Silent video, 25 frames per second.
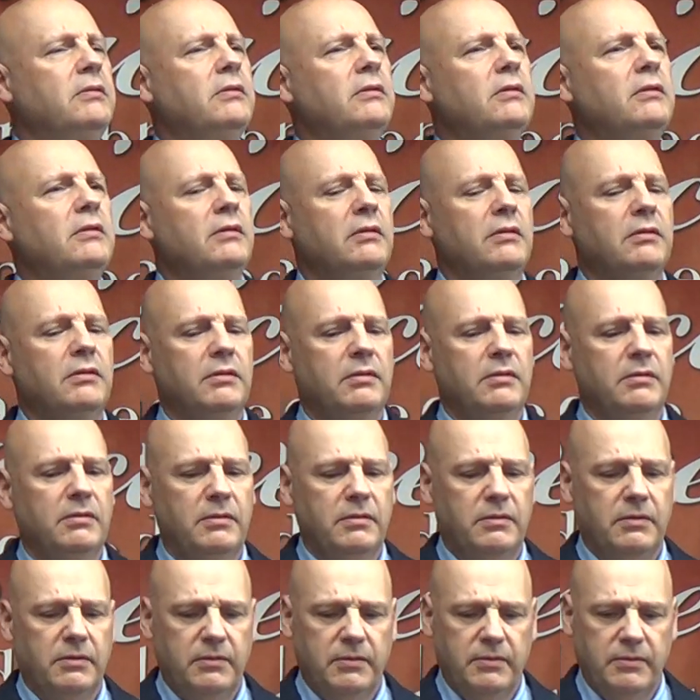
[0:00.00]

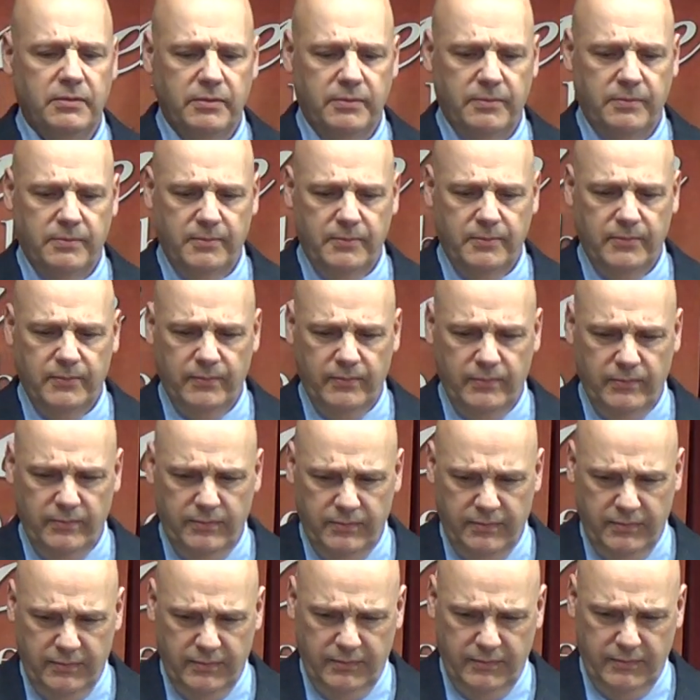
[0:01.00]

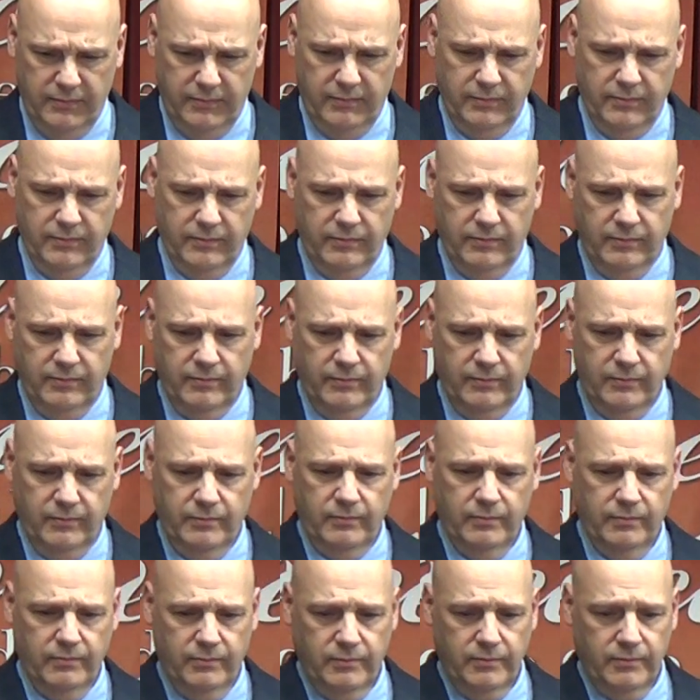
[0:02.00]

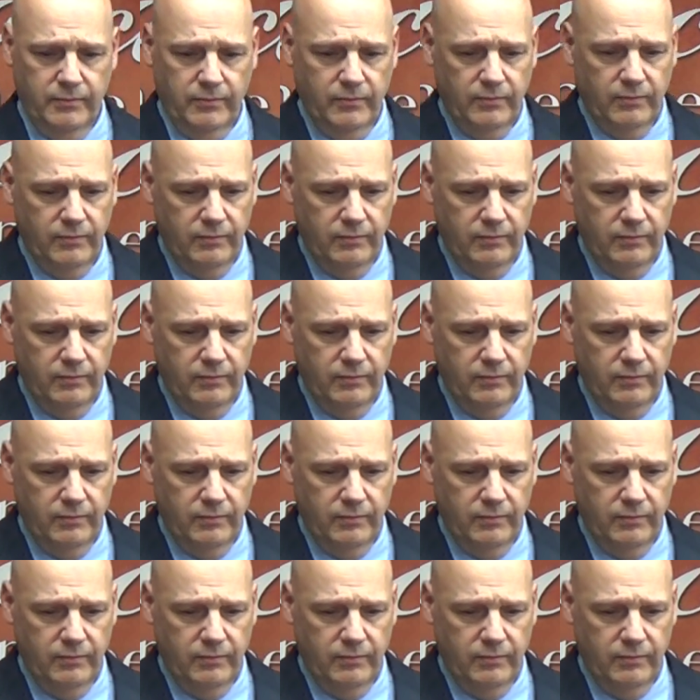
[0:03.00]
No one is speaking in this clip.